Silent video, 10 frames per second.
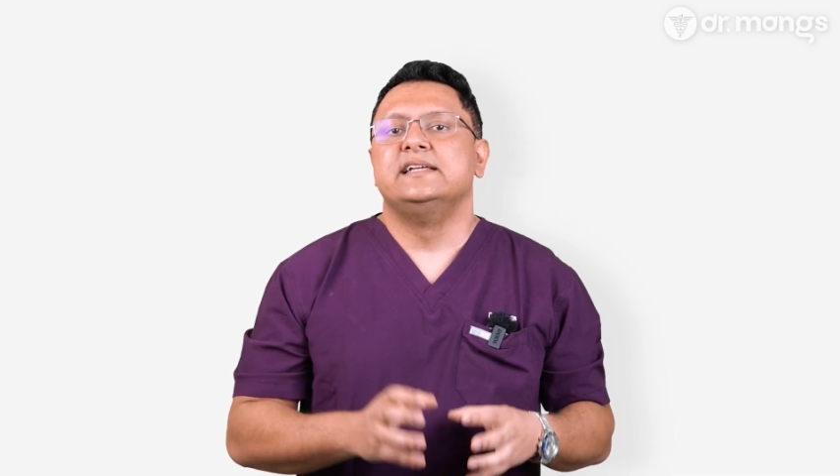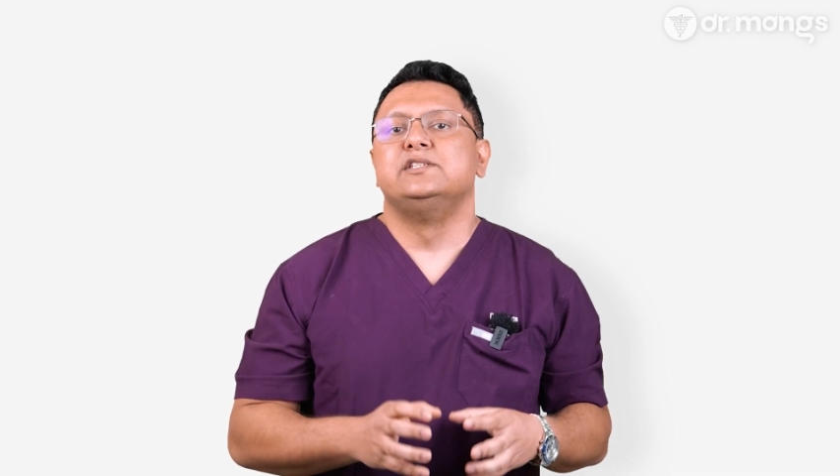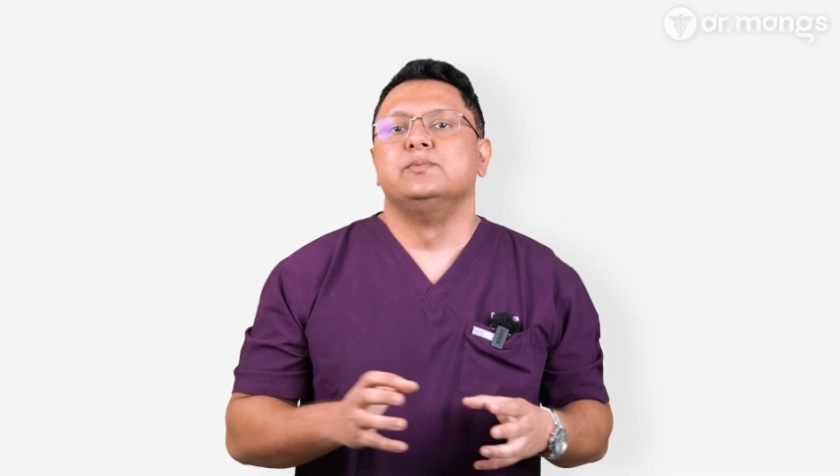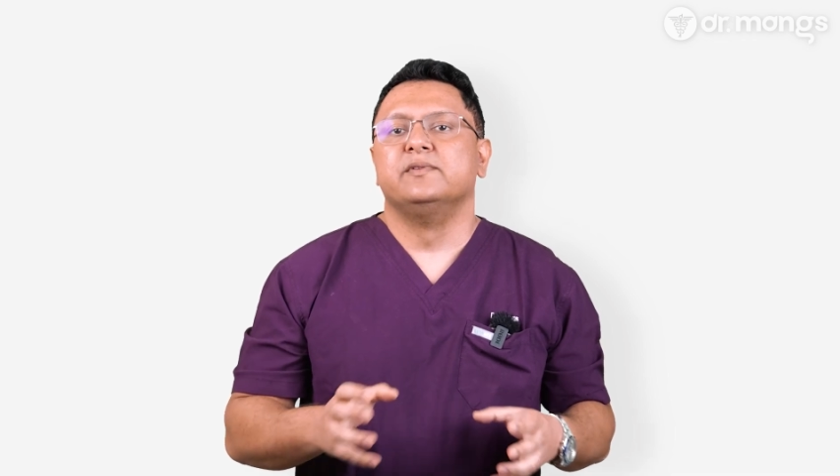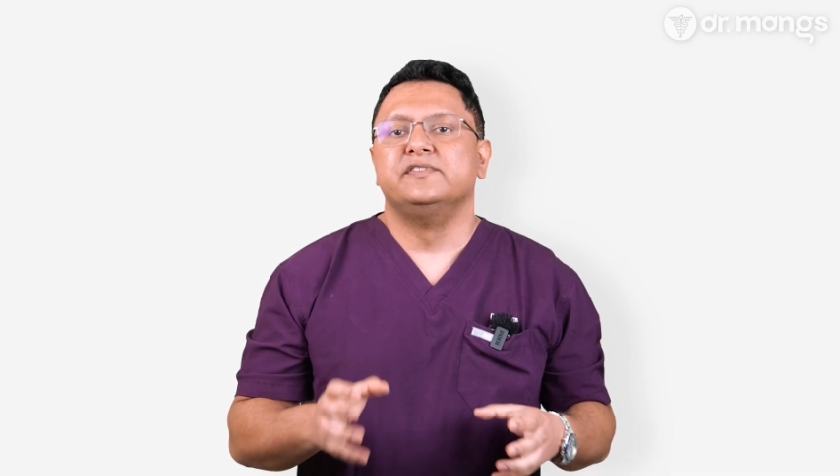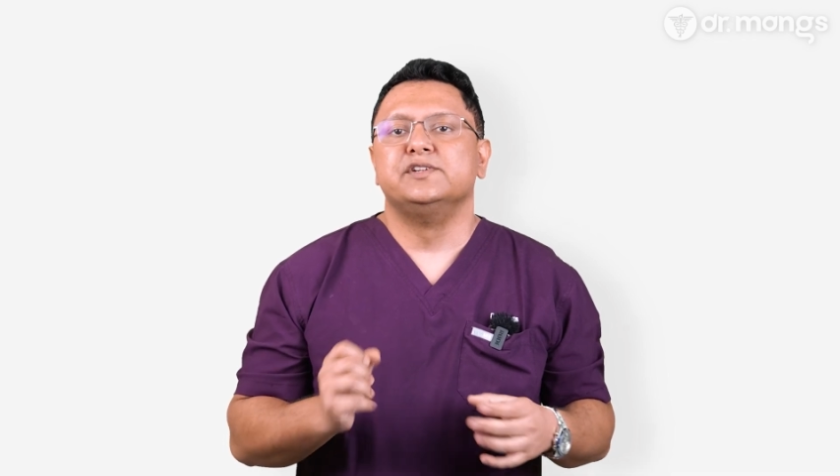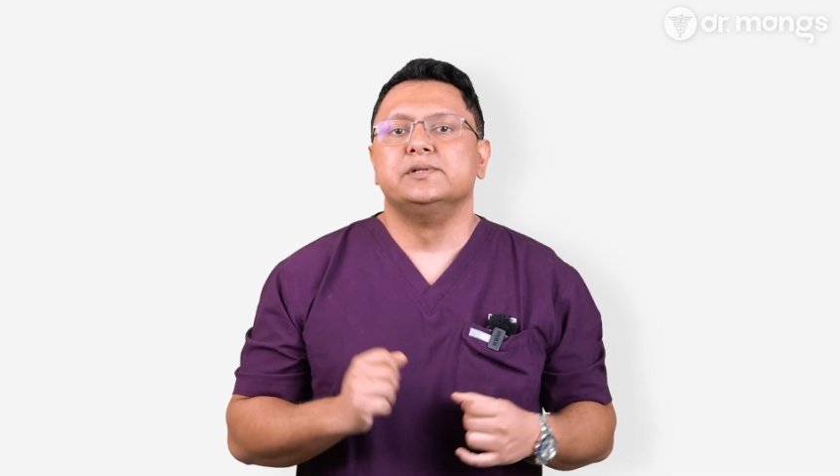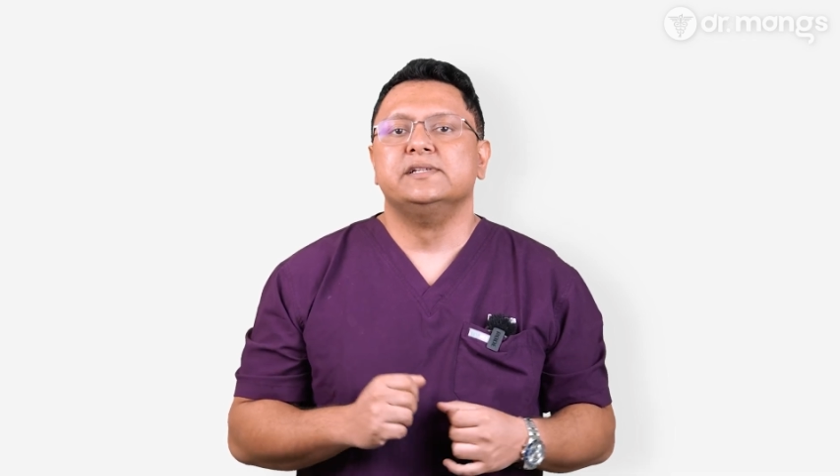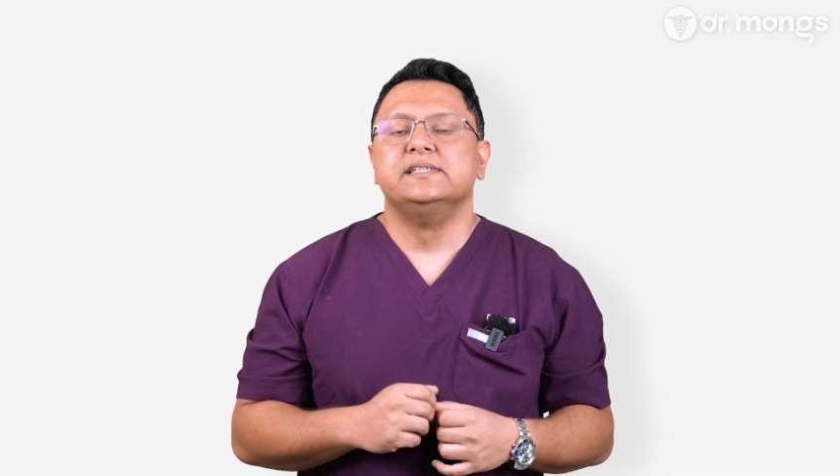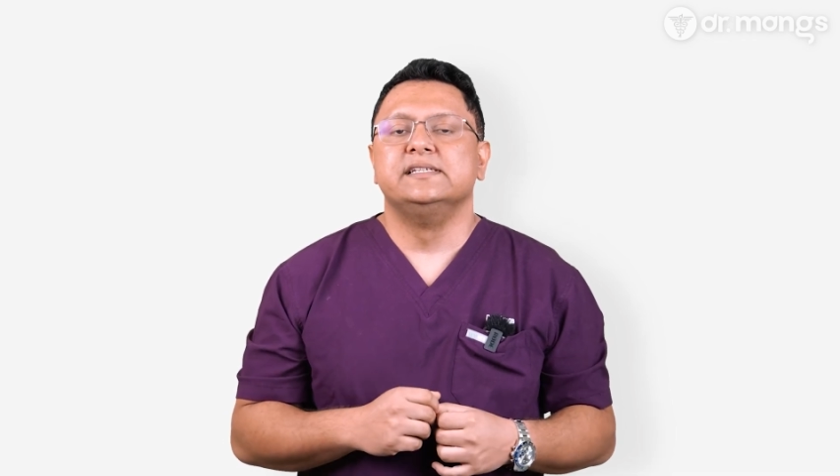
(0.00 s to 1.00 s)
than
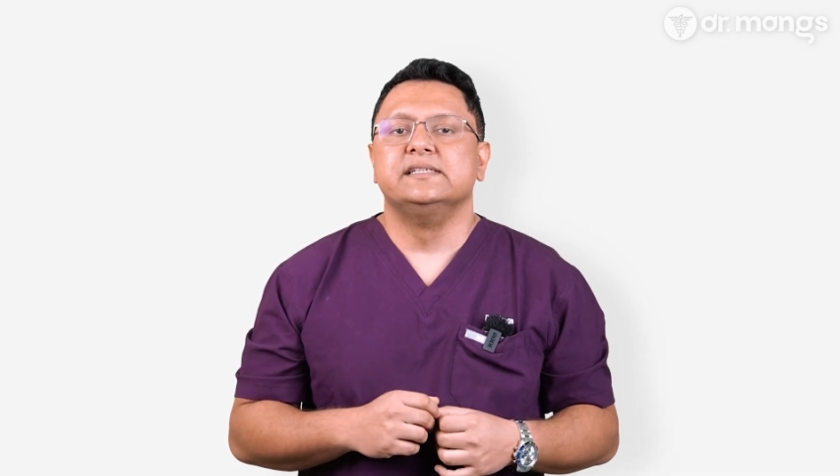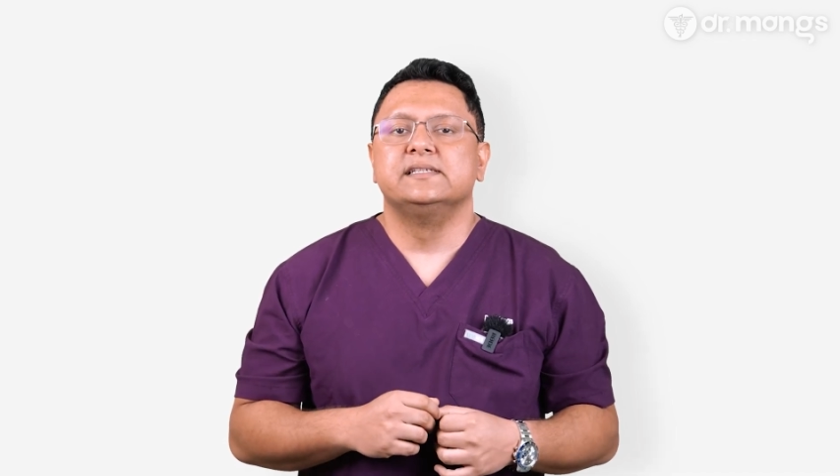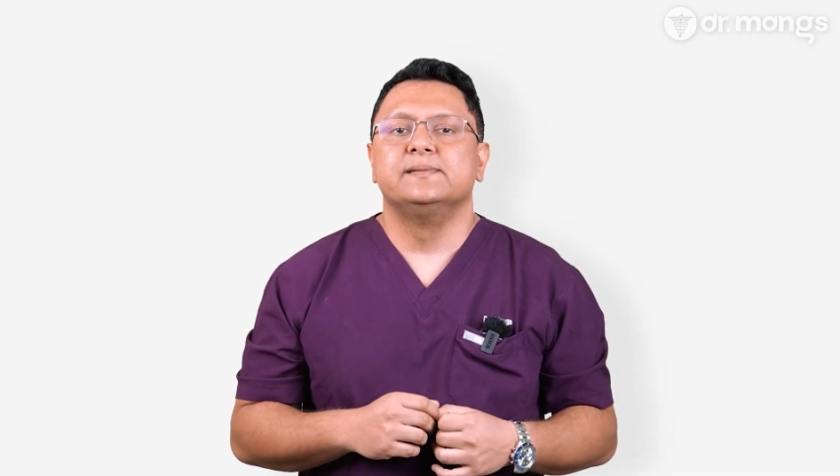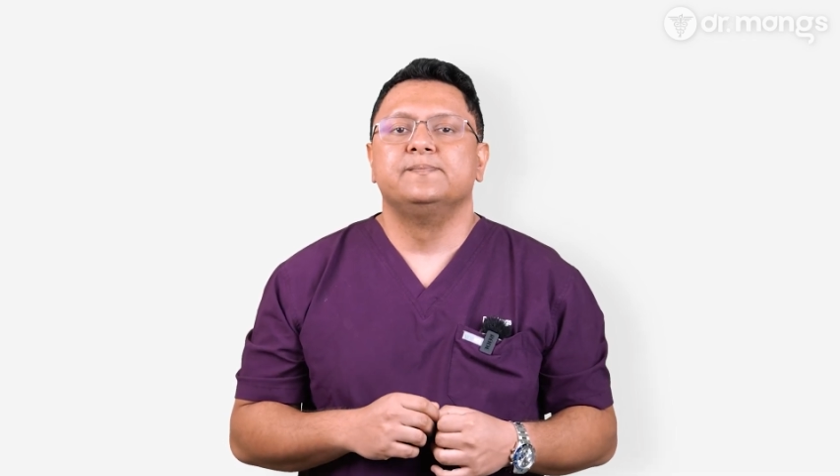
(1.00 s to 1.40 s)
superficial disease.